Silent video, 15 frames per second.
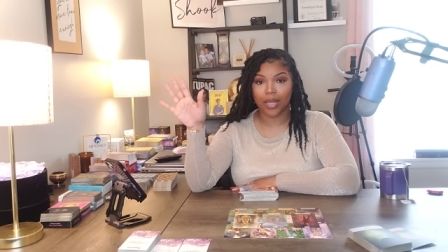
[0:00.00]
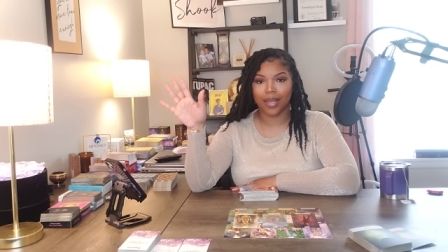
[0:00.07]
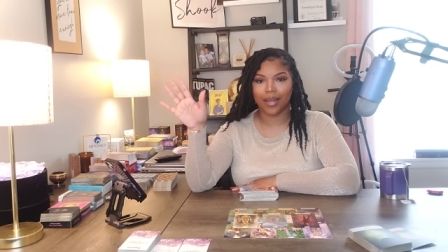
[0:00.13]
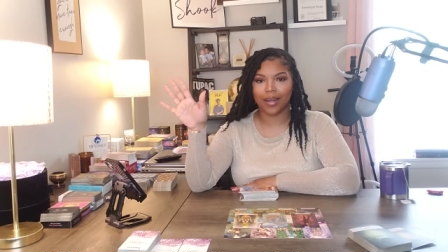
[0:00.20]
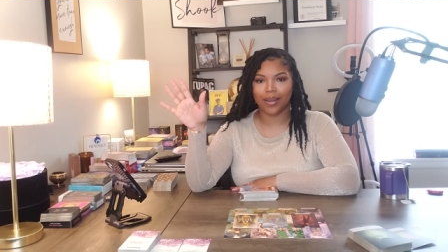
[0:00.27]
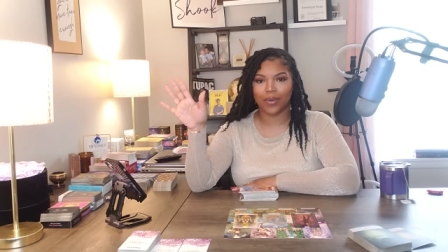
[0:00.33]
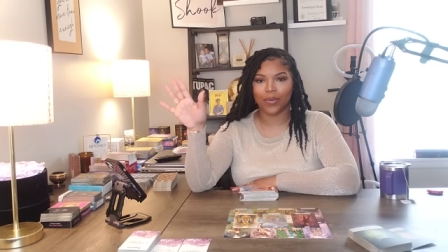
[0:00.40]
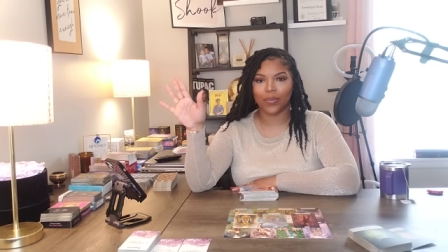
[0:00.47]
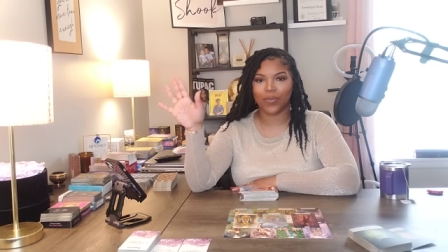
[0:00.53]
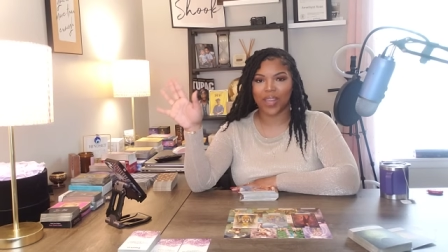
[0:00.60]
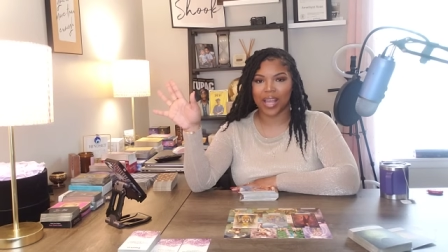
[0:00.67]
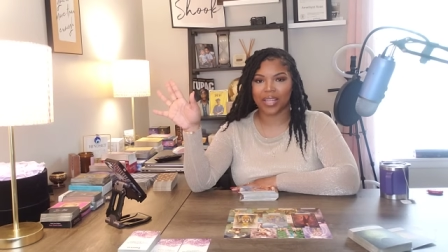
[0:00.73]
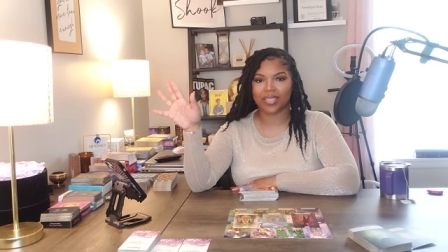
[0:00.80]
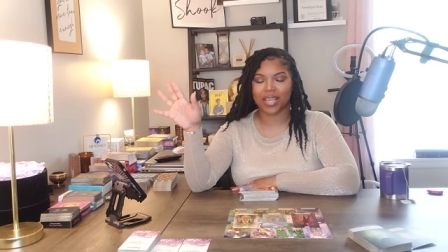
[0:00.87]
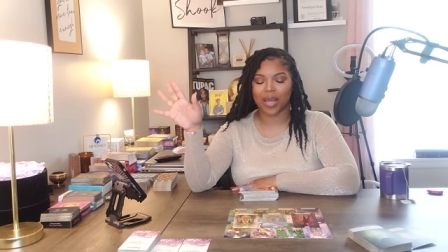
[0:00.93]
you know,
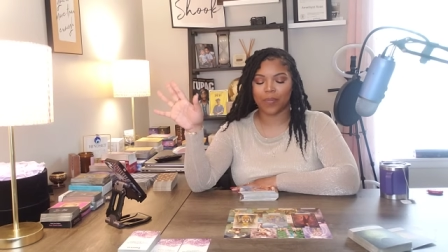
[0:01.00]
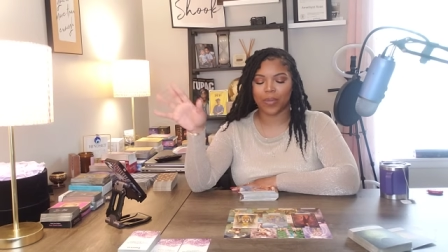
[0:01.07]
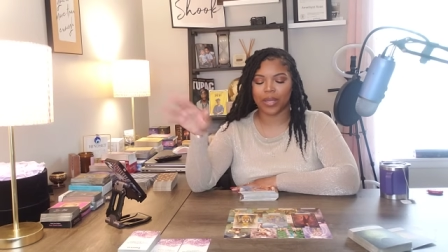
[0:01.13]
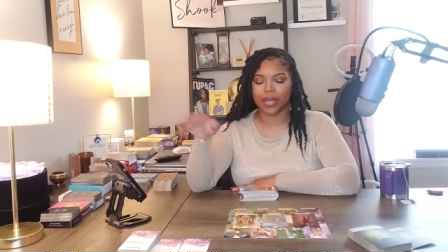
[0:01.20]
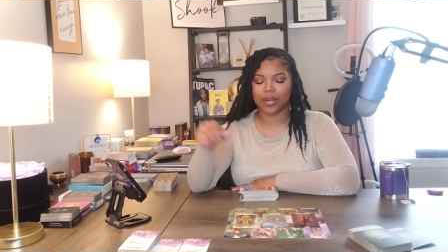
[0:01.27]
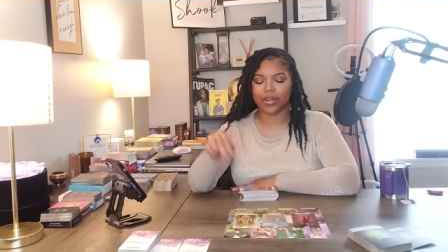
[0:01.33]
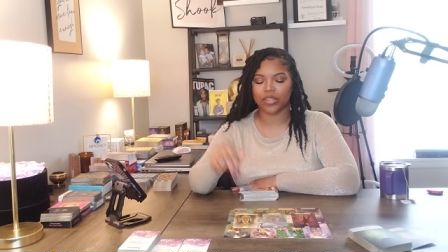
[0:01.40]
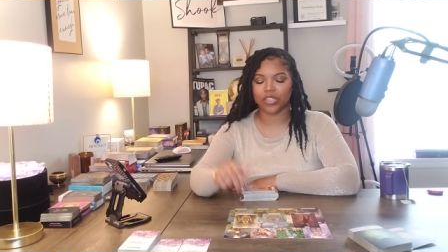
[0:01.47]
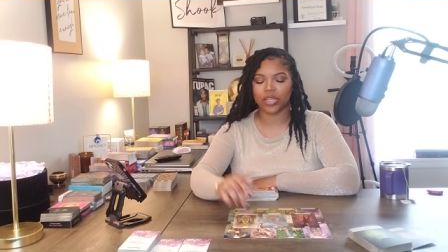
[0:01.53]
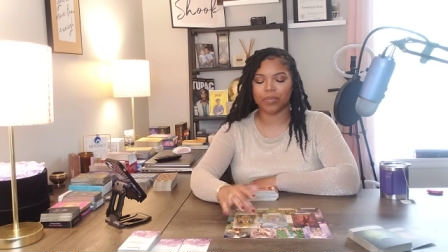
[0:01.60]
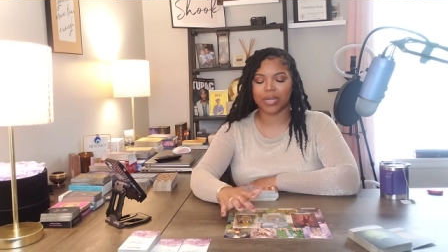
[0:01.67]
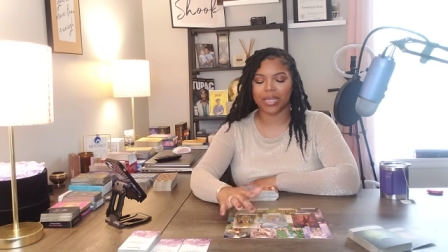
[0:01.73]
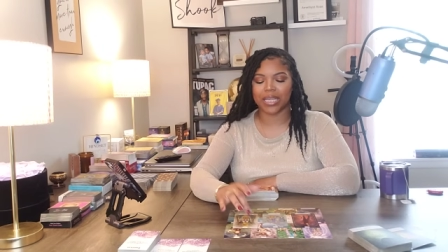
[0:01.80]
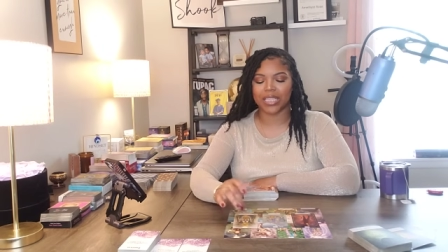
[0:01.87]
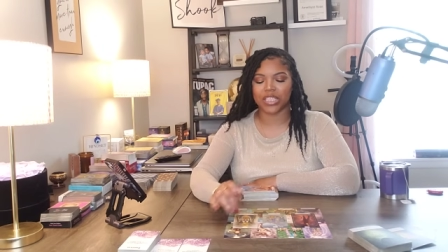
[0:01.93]
that type of energy
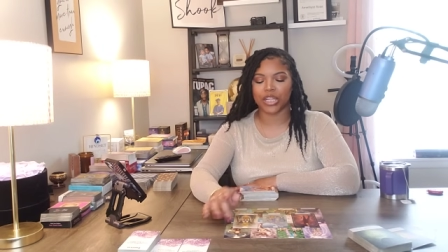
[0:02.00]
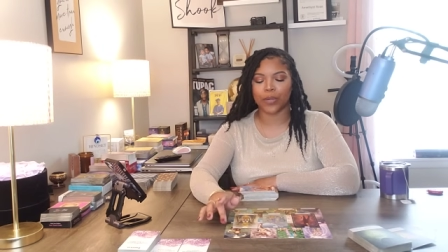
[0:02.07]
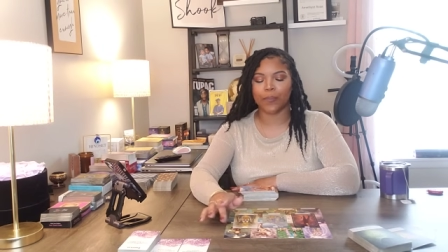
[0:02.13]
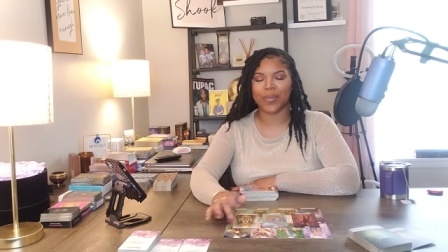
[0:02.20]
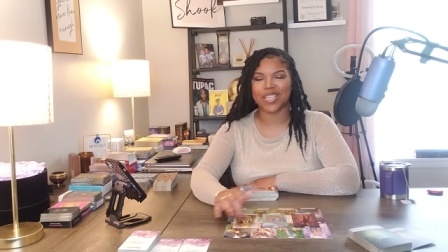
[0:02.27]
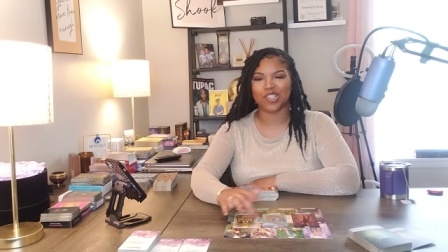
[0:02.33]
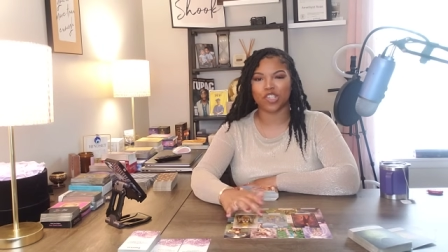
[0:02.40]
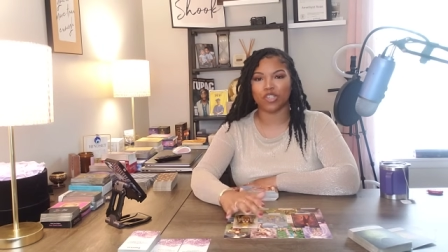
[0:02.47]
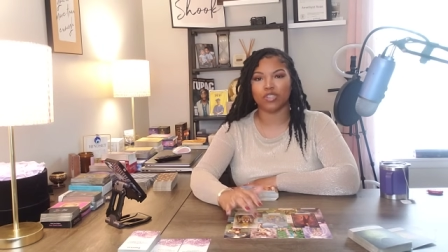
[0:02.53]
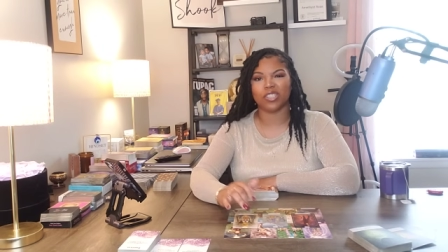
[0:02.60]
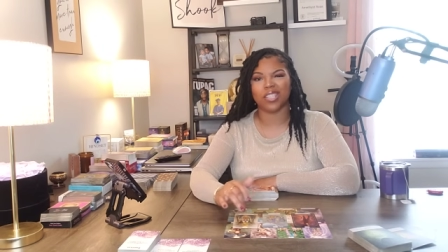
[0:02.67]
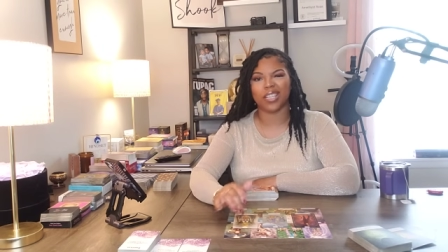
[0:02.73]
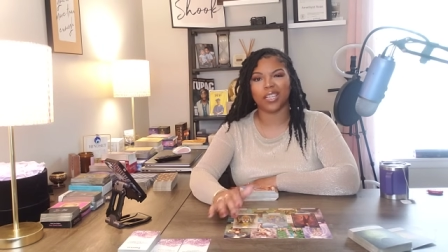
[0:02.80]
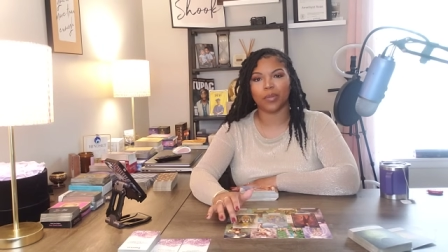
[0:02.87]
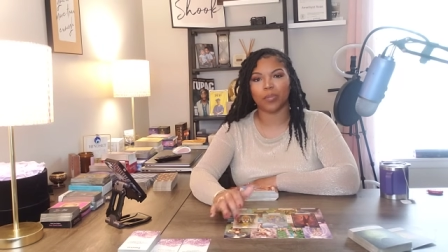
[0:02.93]
because they're
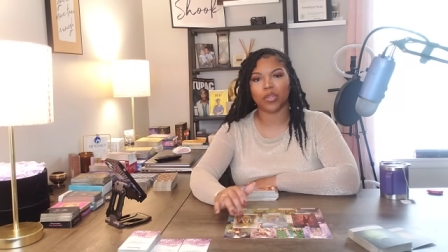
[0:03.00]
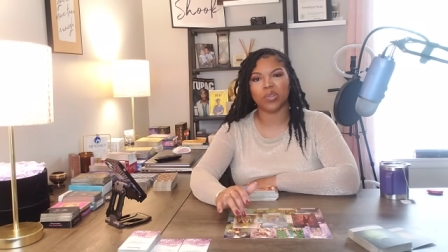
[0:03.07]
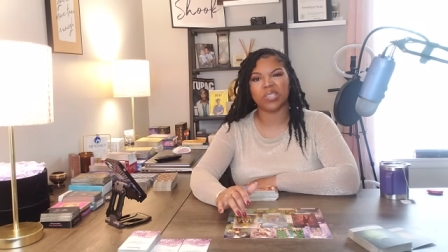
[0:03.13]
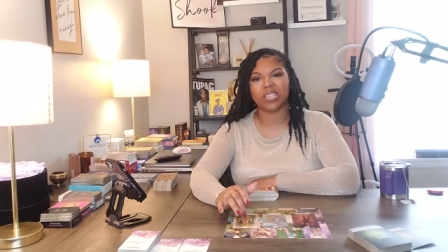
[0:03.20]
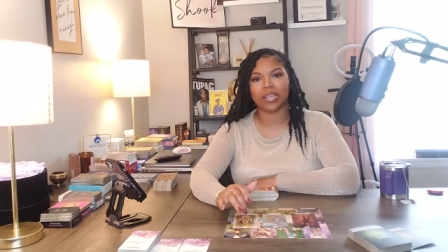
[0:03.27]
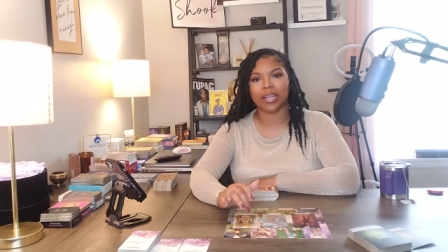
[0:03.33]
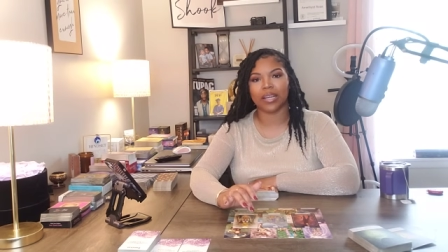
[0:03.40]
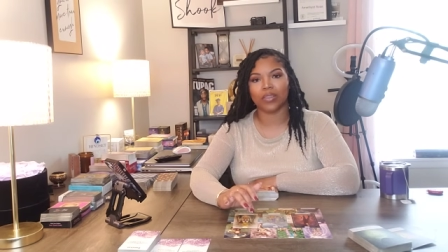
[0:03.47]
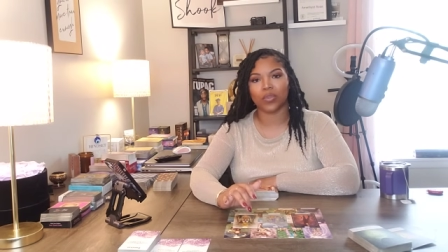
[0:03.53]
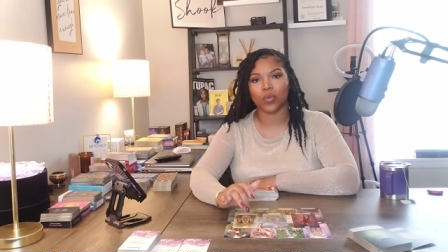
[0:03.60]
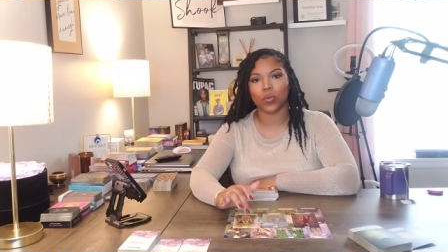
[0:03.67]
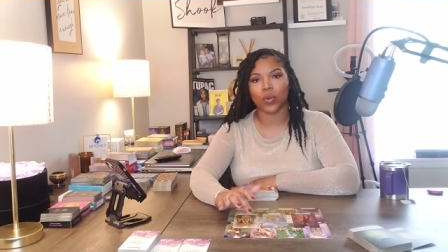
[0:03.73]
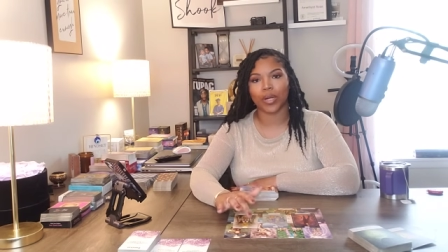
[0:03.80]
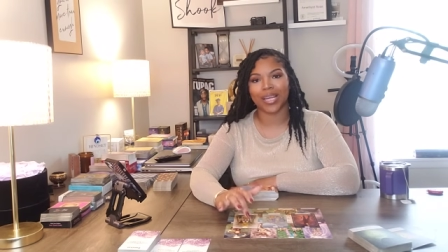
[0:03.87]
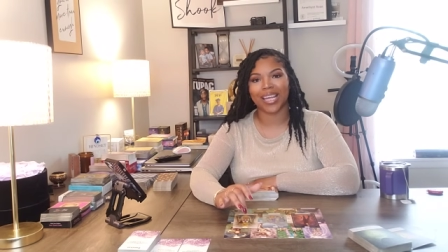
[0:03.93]
misusing and abusing the
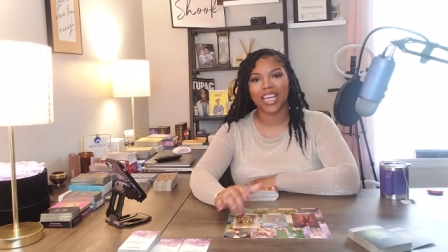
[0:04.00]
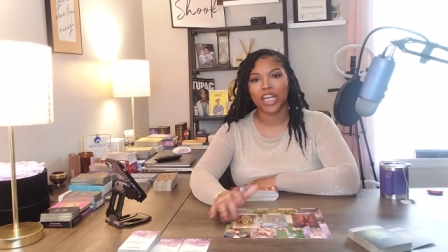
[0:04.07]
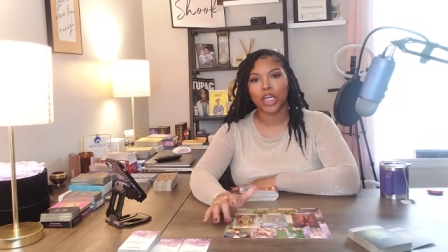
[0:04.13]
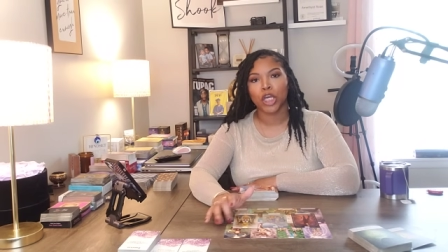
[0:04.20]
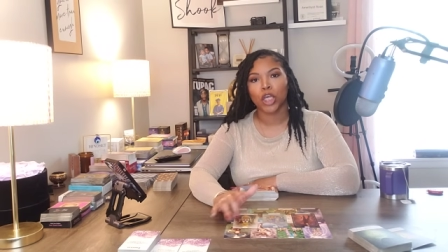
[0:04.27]
authority.